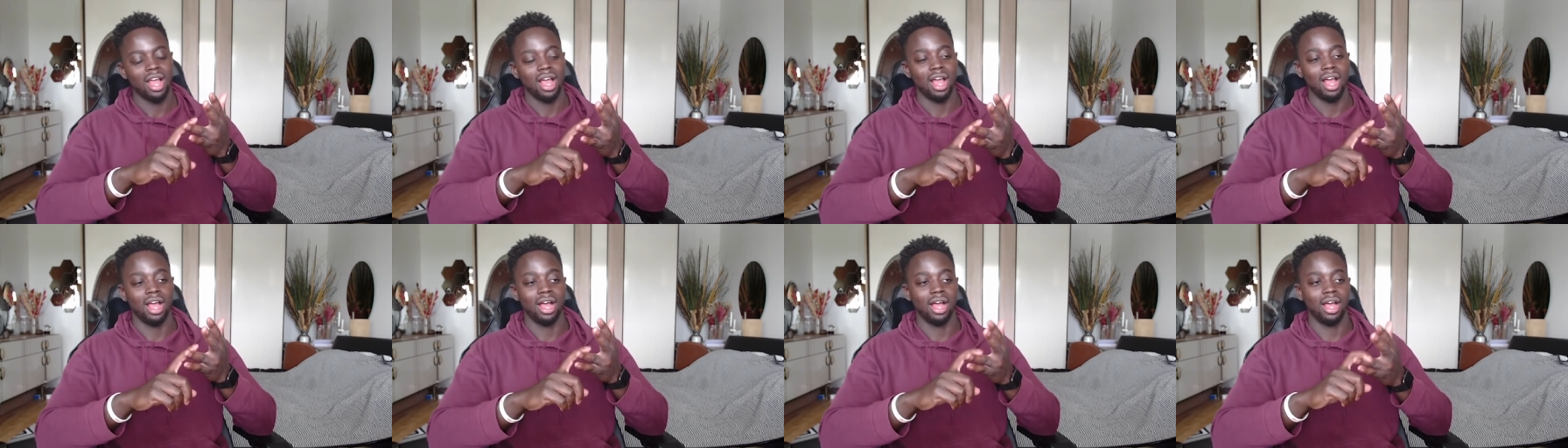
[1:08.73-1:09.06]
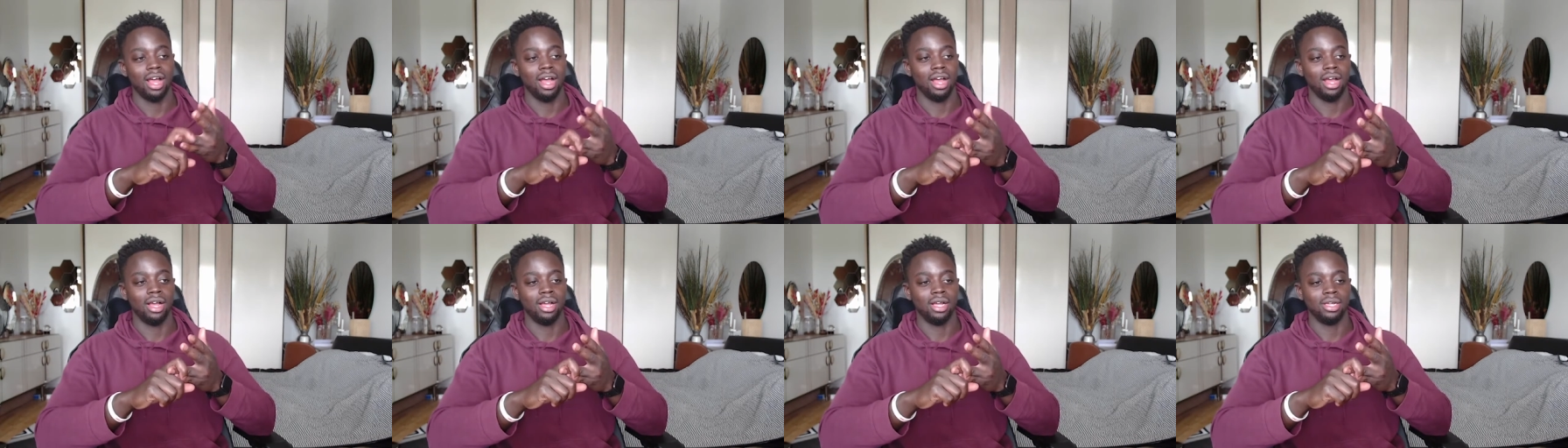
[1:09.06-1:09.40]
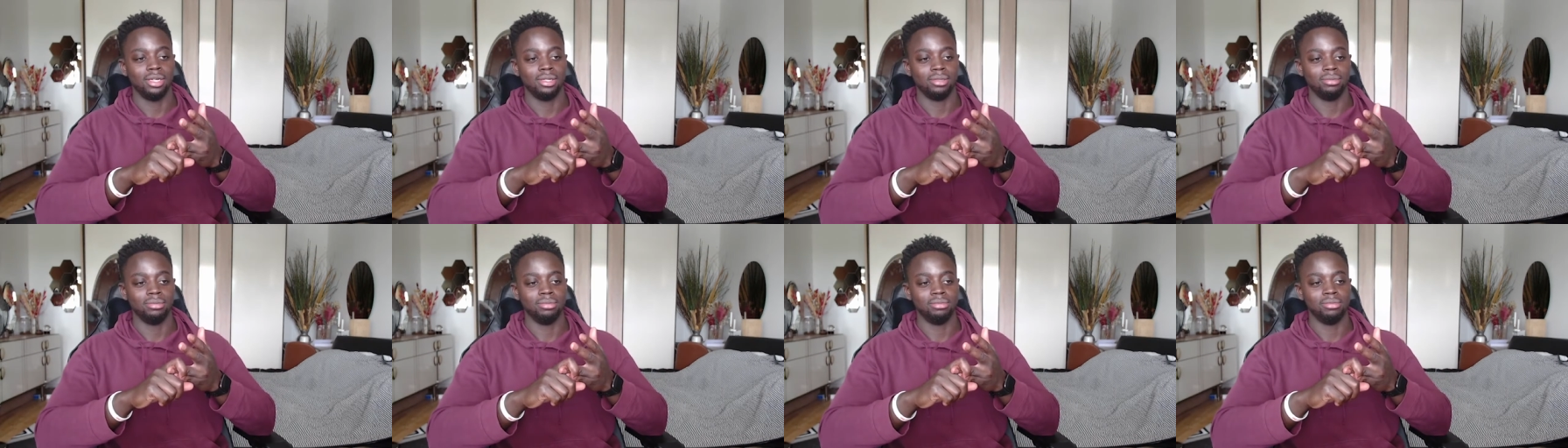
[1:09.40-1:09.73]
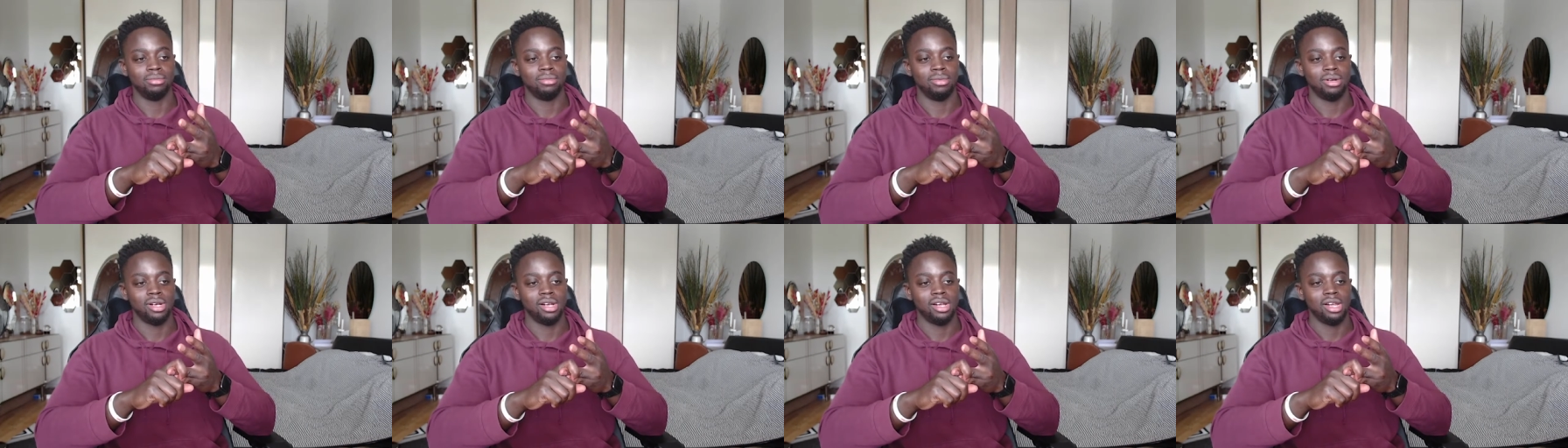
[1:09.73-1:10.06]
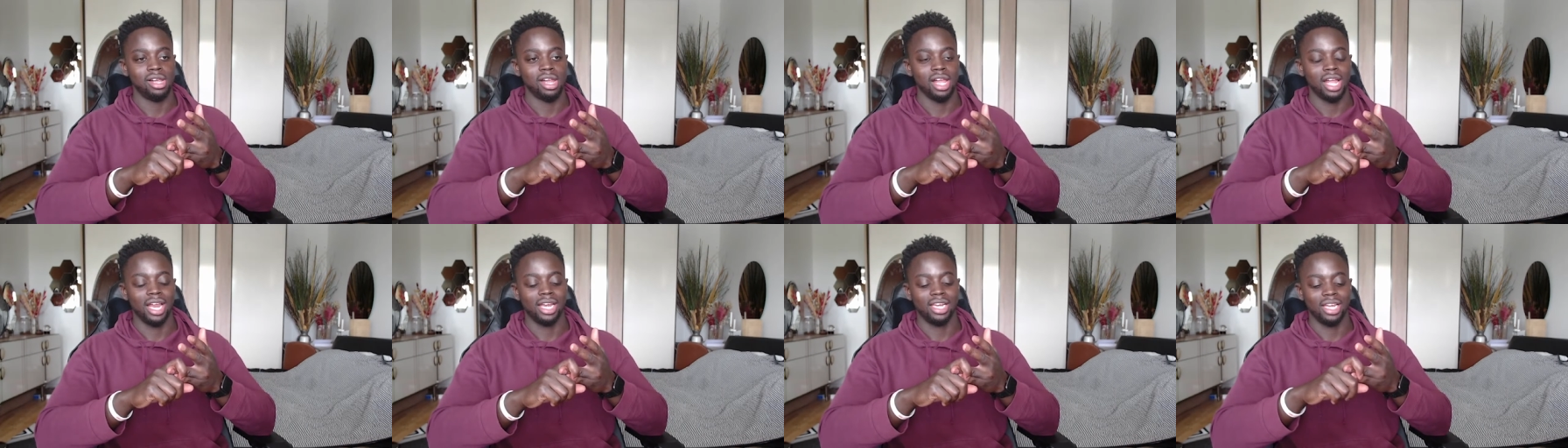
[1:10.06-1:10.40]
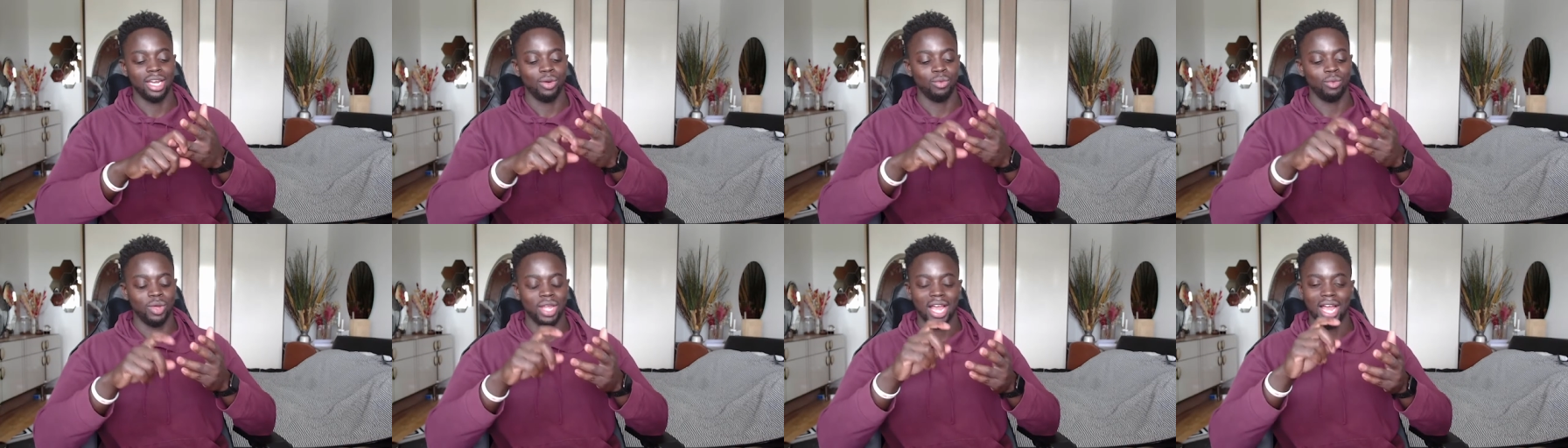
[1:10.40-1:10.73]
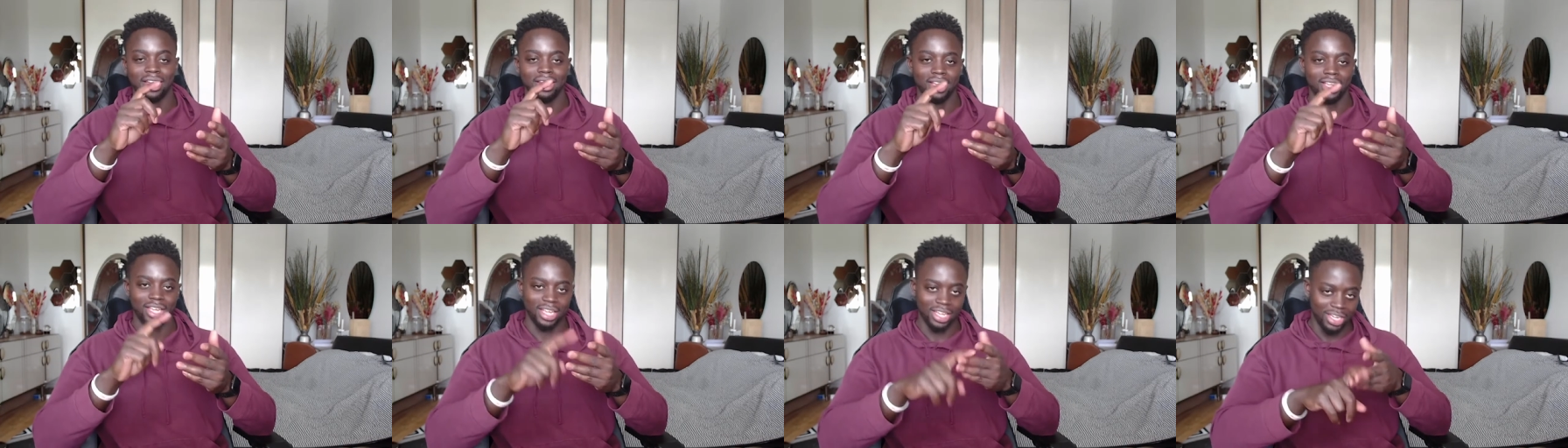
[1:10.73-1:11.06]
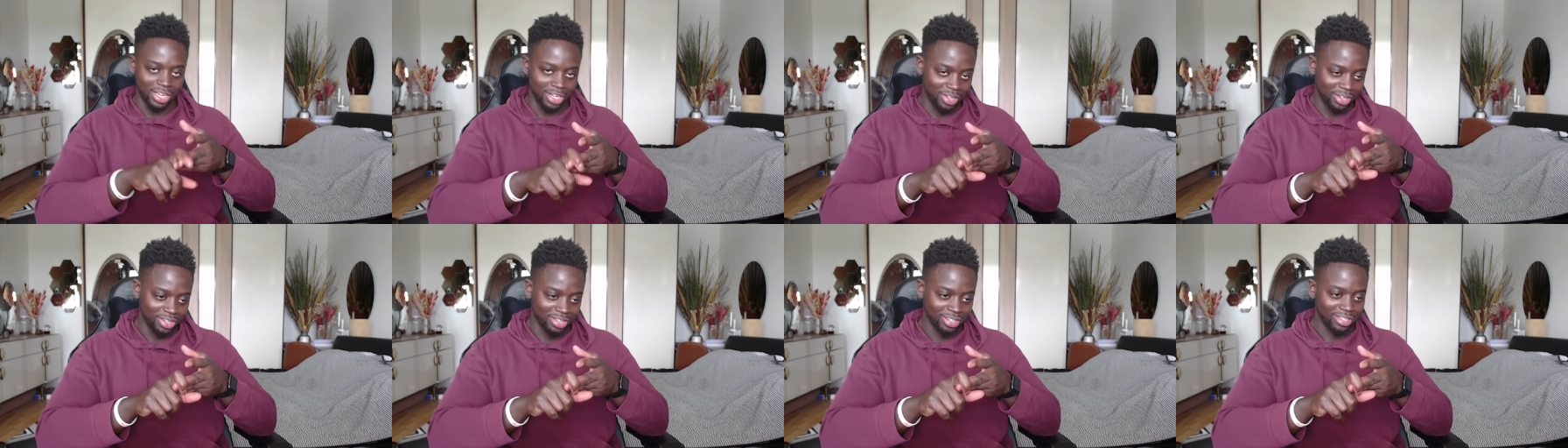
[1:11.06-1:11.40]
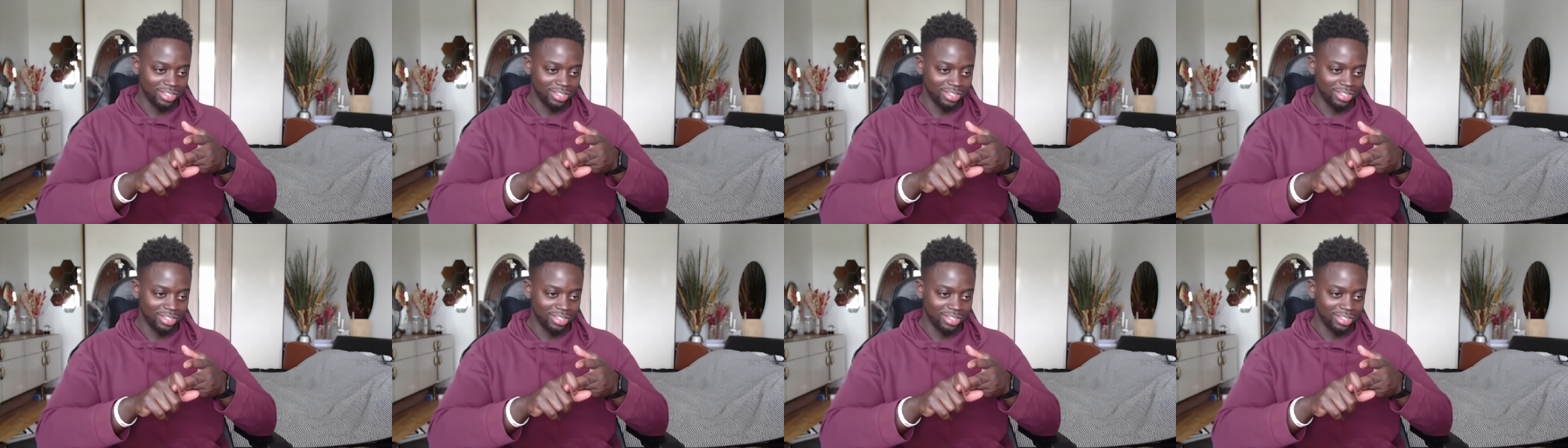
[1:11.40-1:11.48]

Um, and then we had Eid,